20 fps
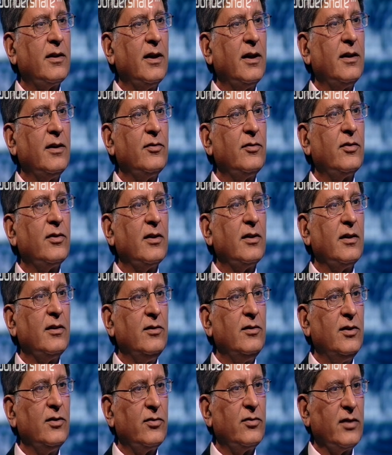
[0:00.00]
There is
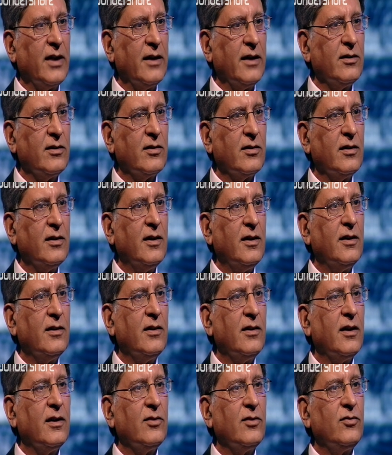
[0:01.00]
dissent,
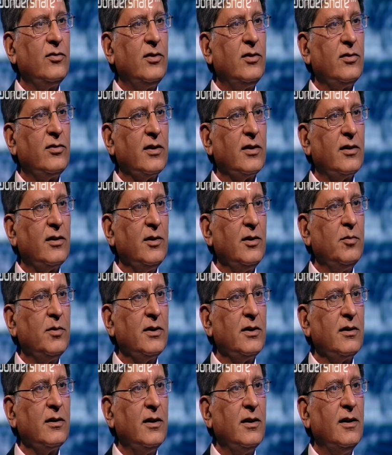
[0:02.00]
there is
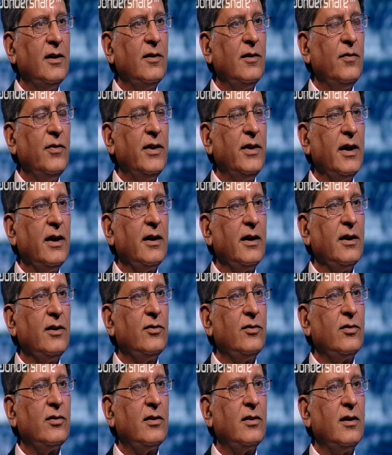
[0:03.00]
disagreement, there
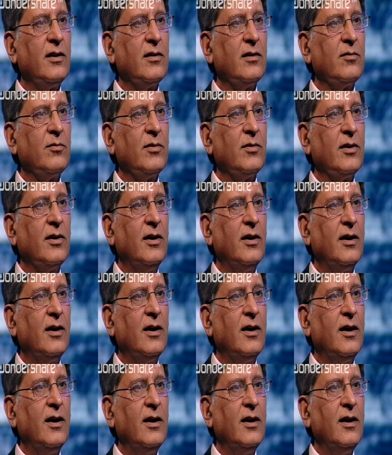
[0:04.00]
is
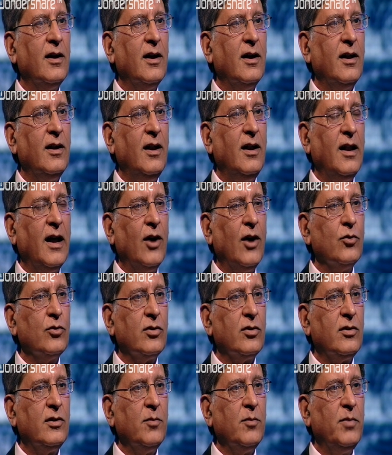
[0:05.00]
the
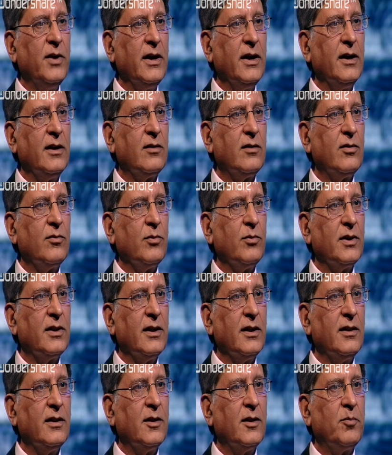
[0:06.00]
loud debate
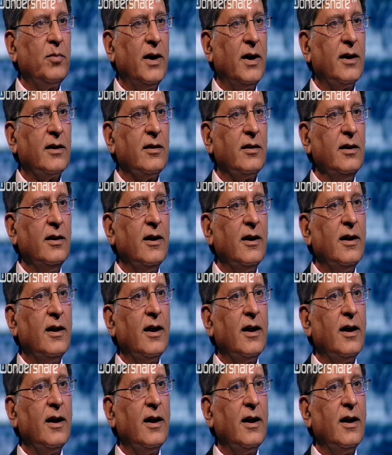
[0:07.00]
within the party.